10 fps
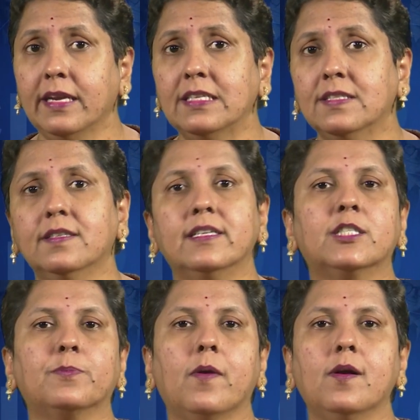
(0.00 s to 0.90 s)
as a
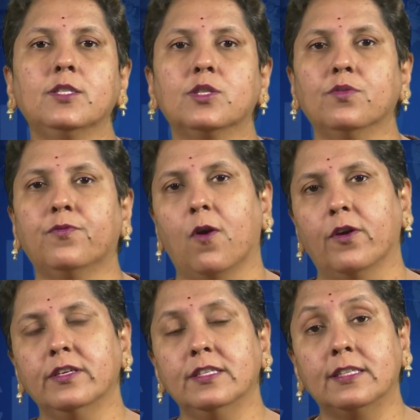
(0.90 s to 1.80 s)
response to
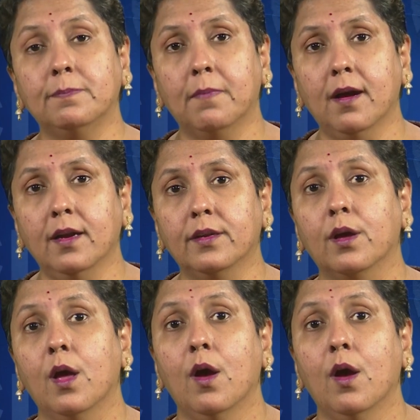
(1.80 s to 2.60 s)
foreign demand